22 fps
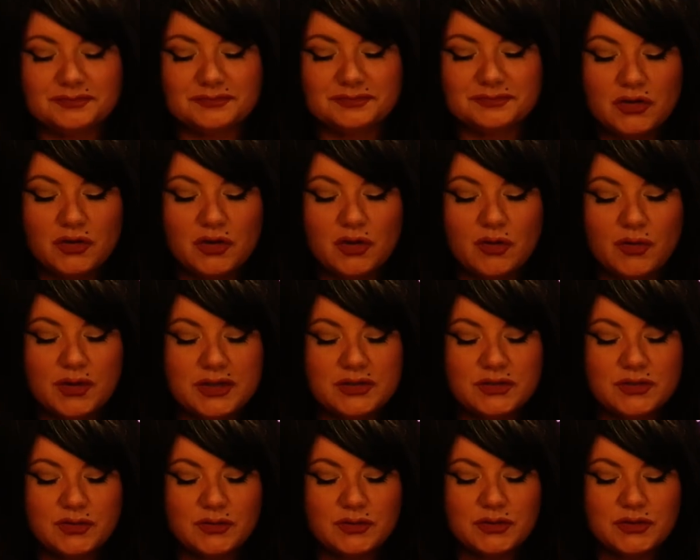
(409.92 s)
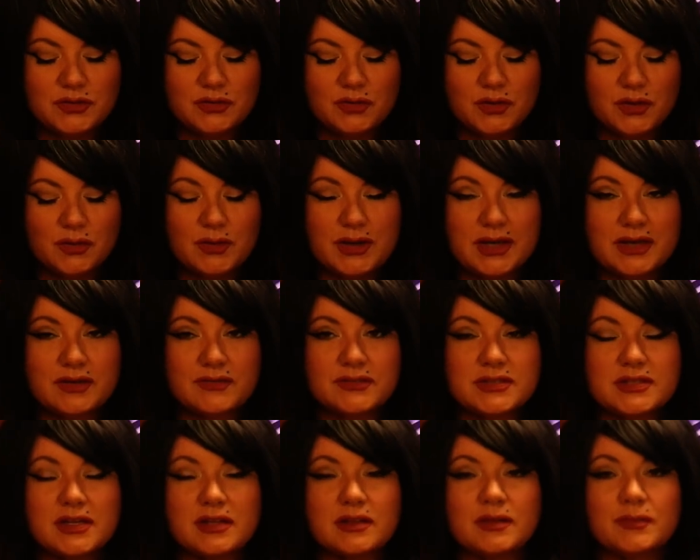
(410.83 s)
You're going into a doorway of
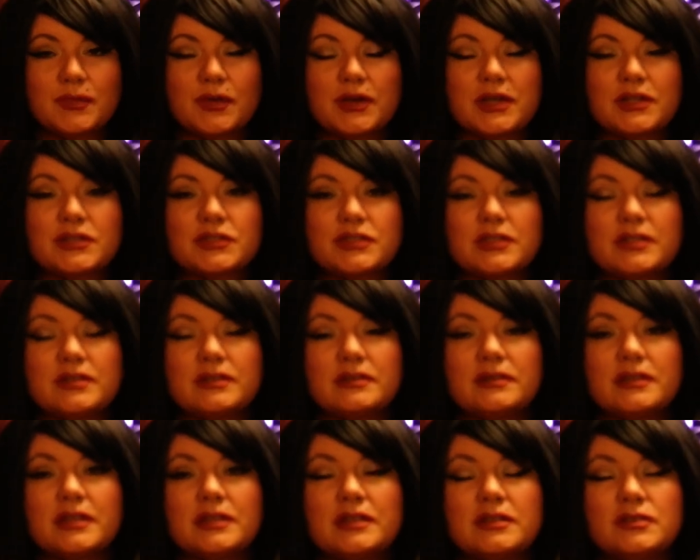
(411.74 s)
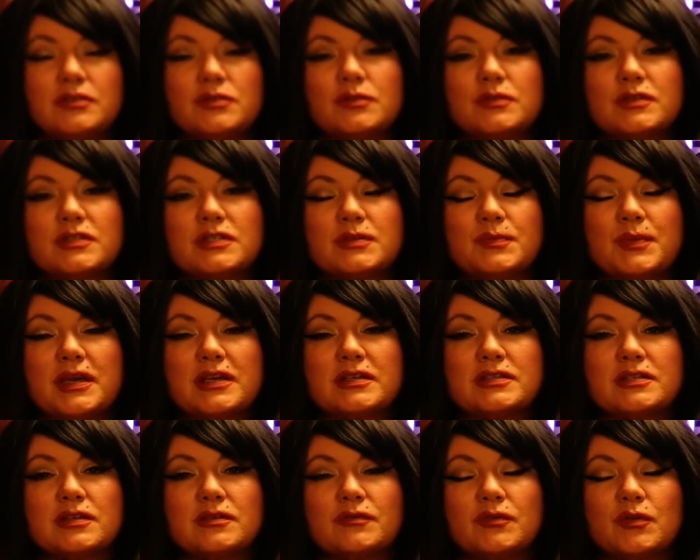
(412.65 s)
celebration and into a
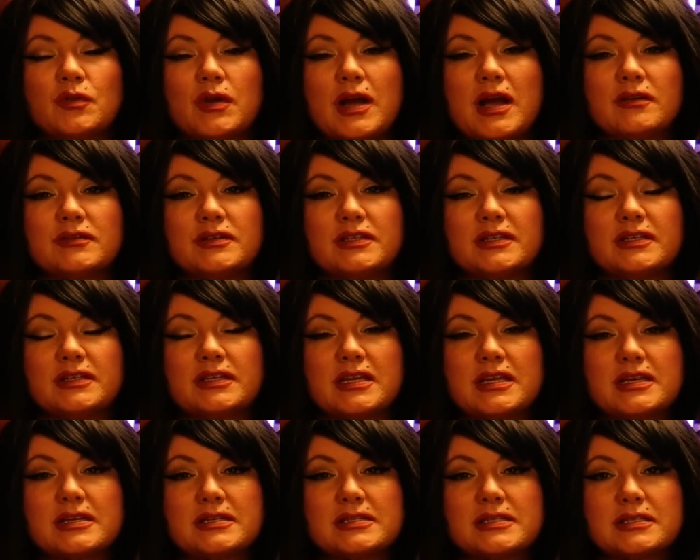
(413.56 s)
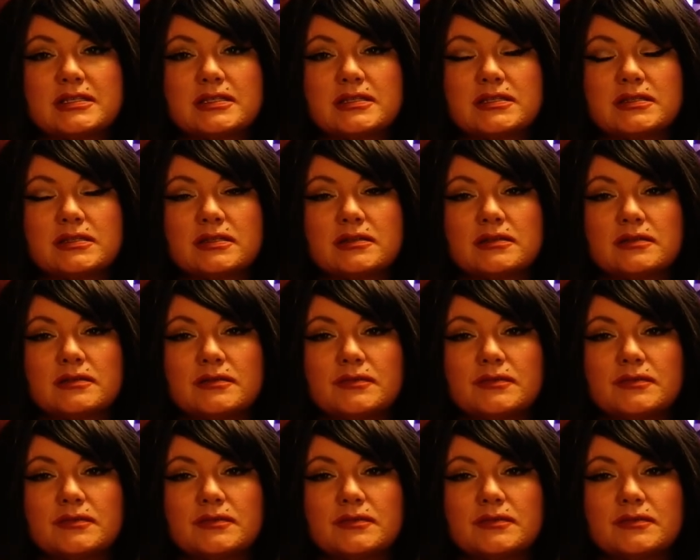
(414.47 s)
space of groundedness.